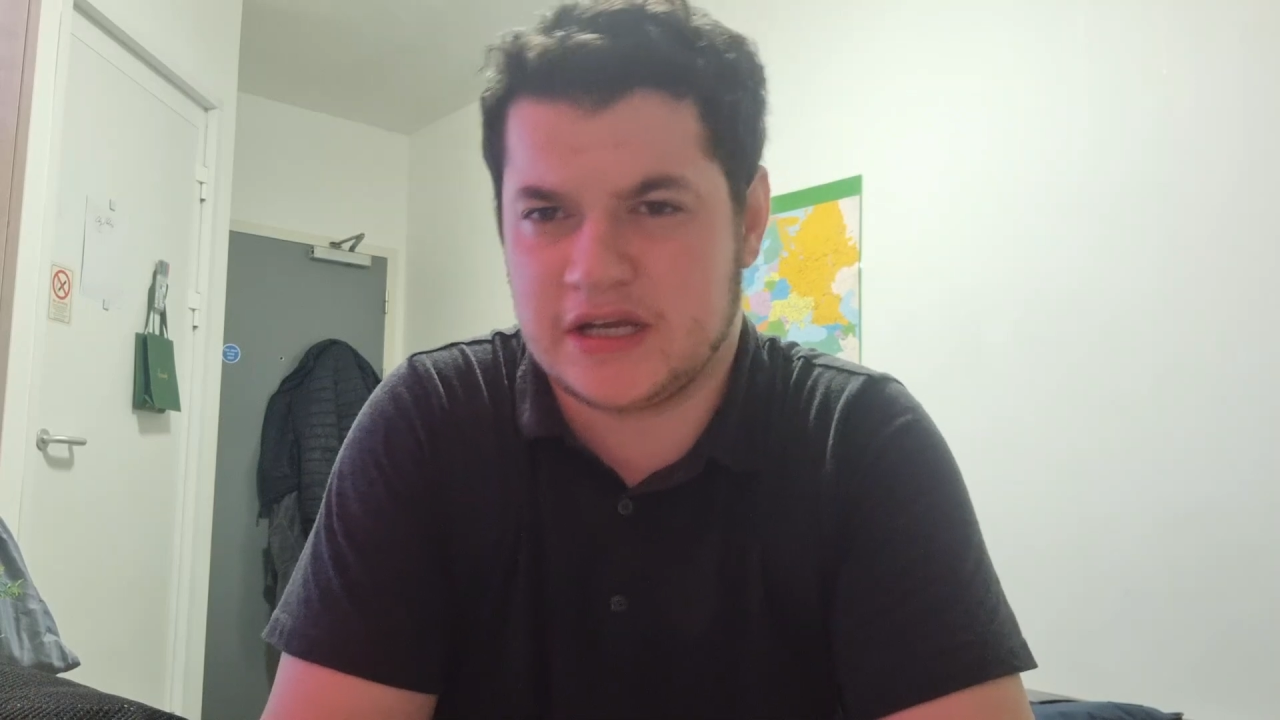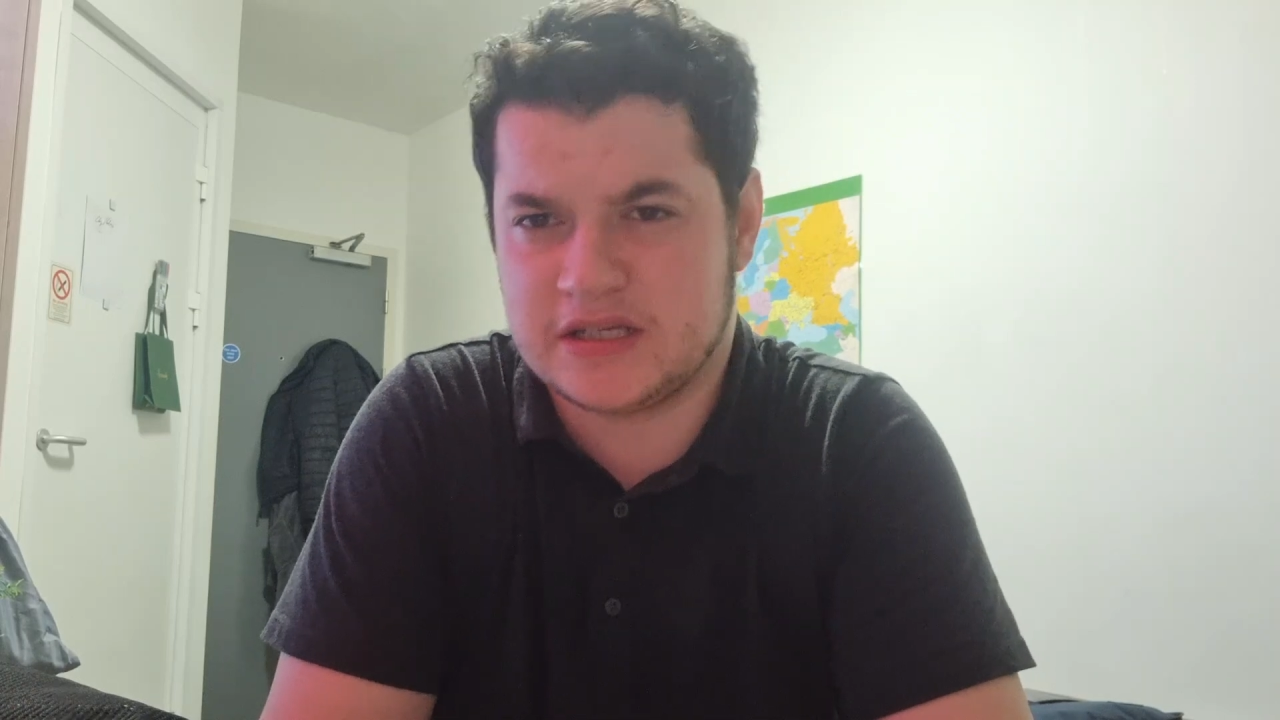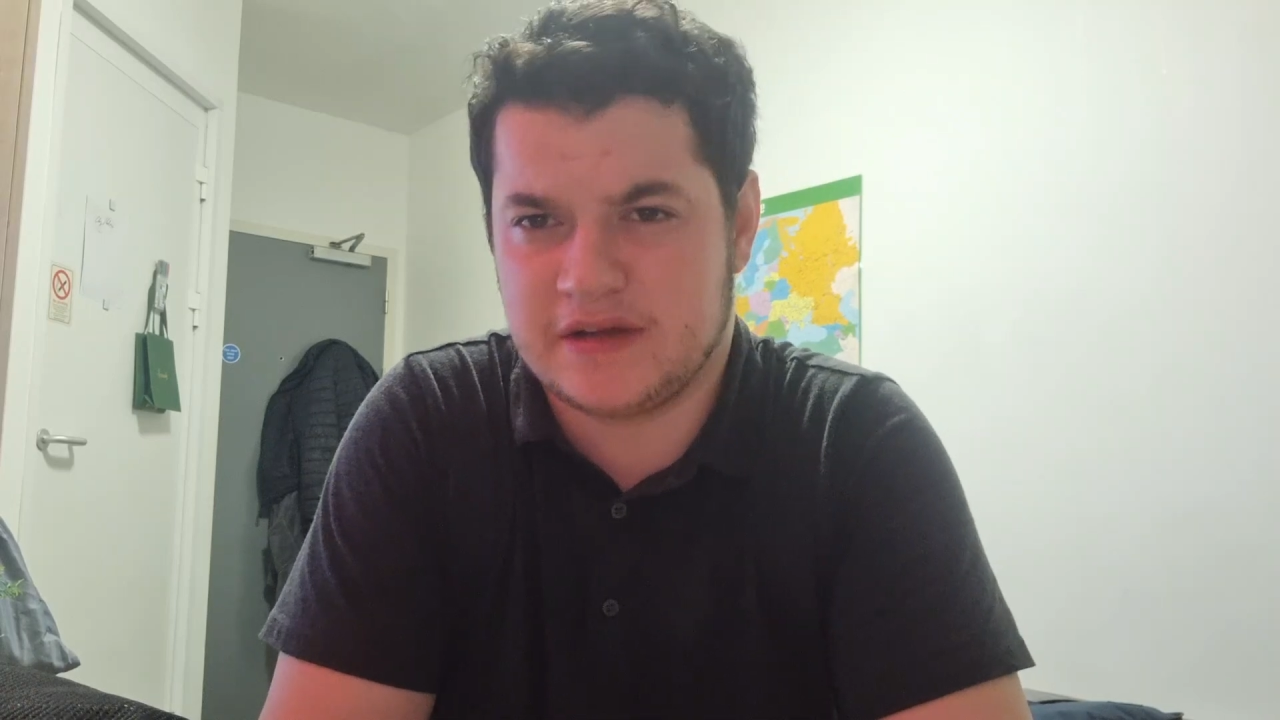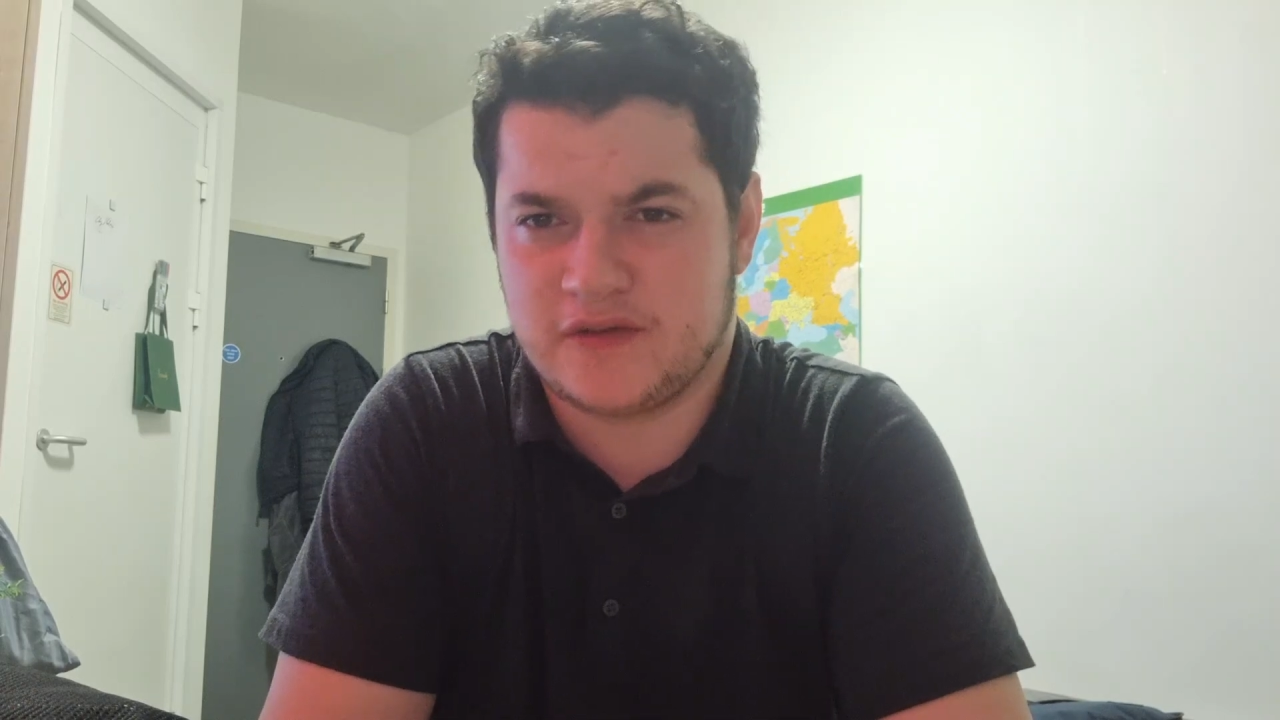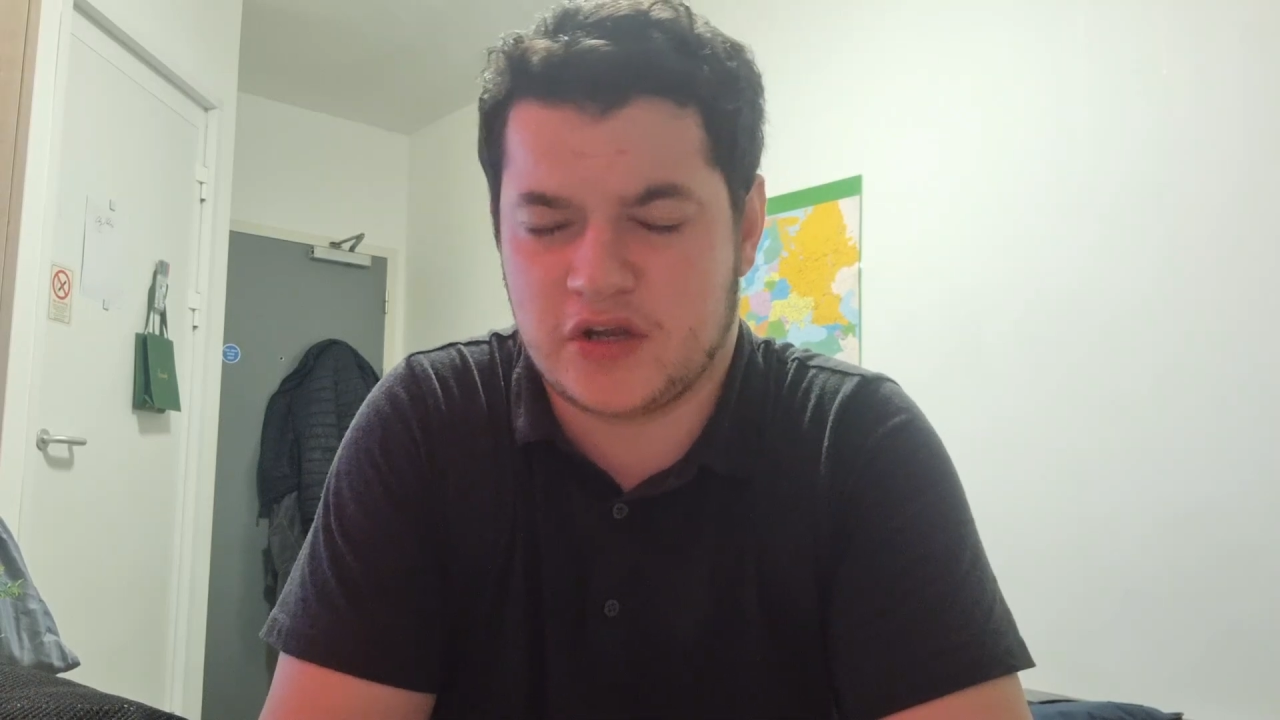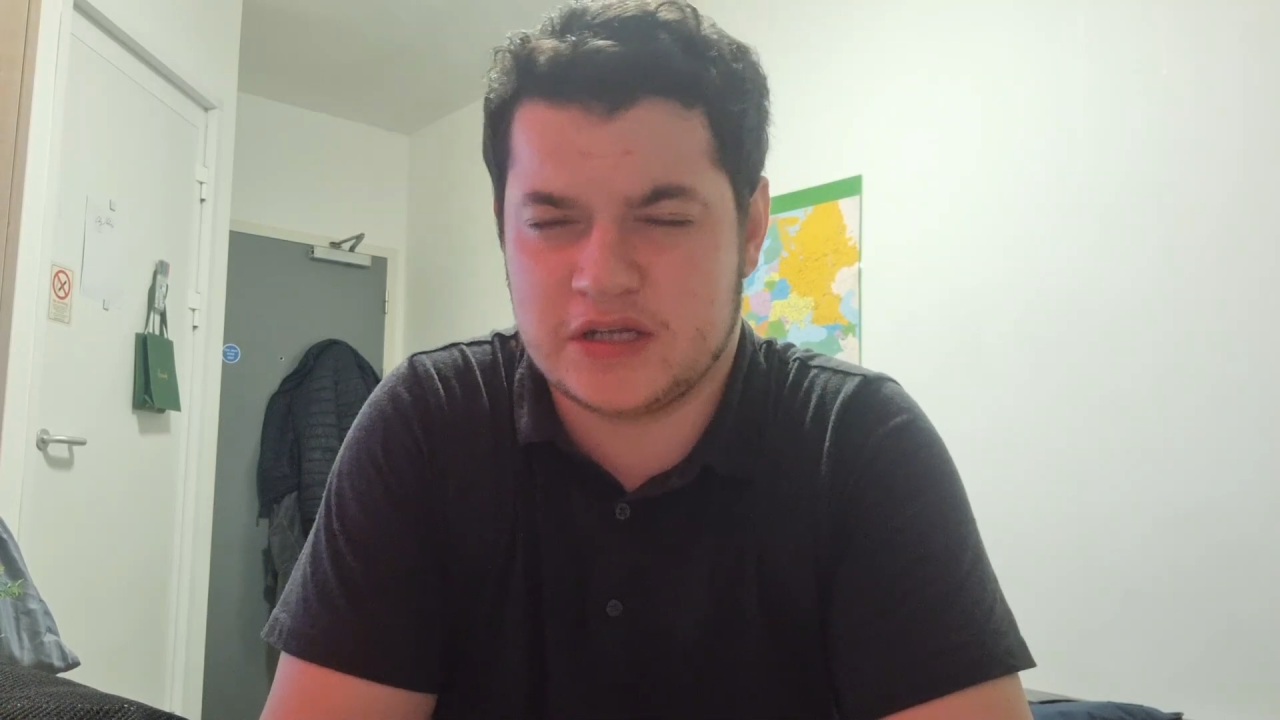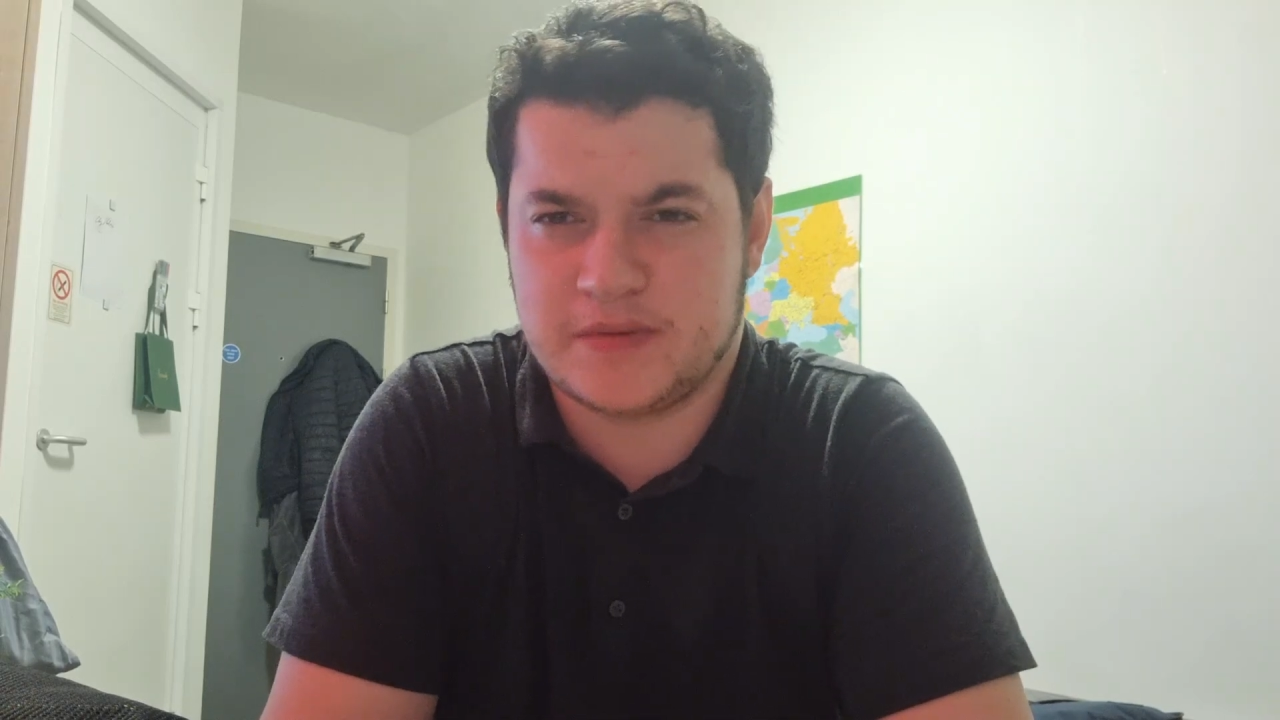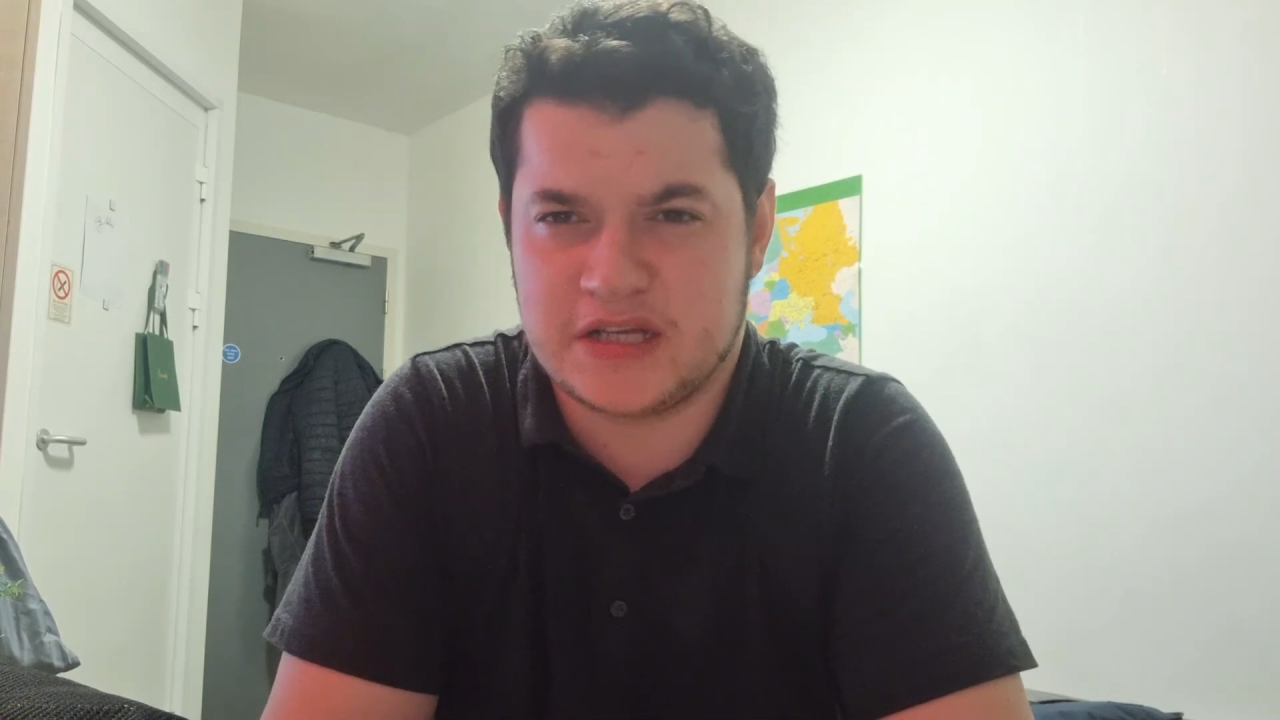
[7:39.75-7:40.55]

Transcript: because they've got this